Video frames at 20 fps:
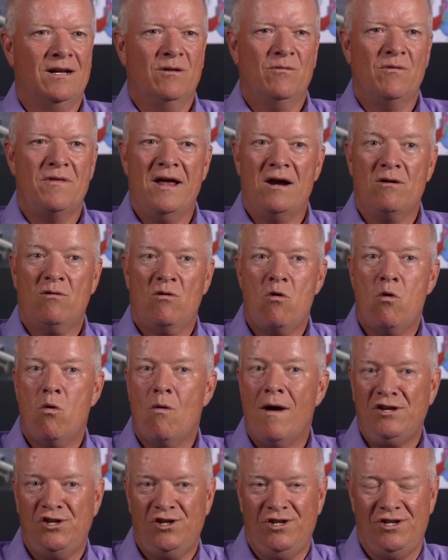Without
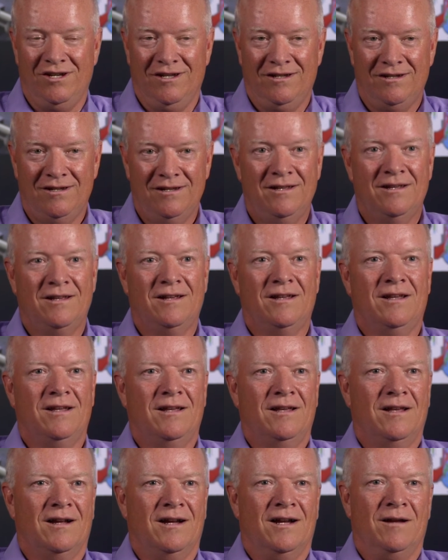question,
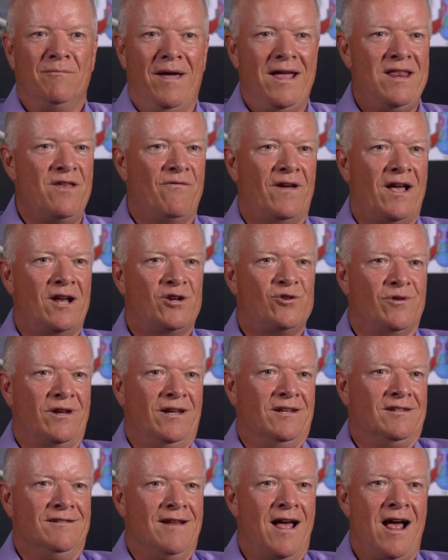manufacturing
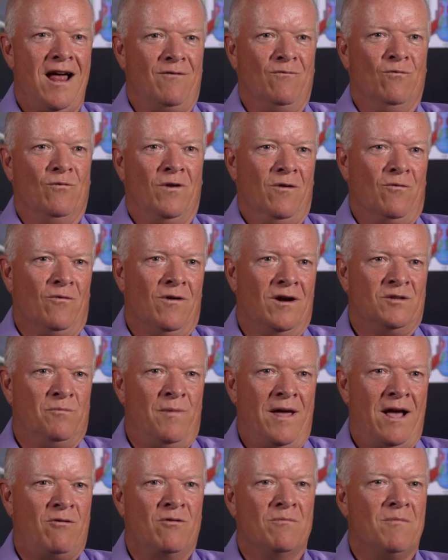is not what it was
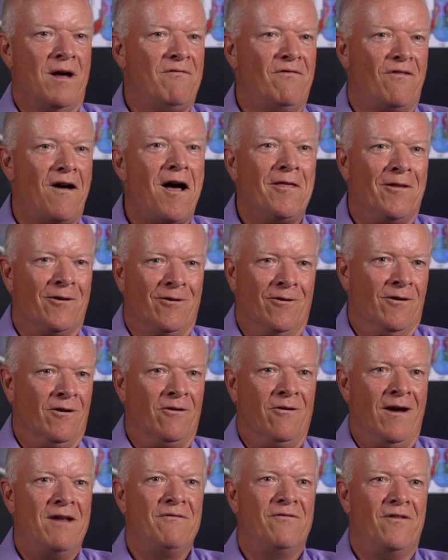back when my father or
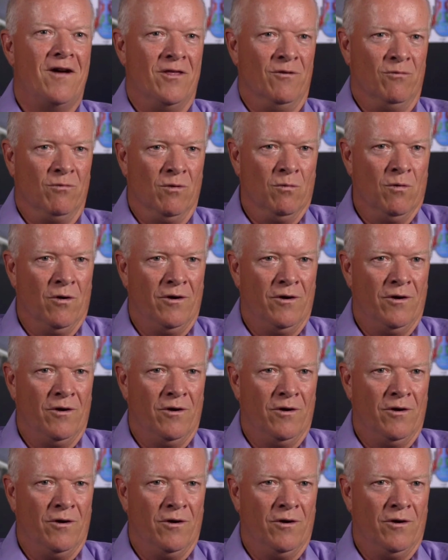grandfather were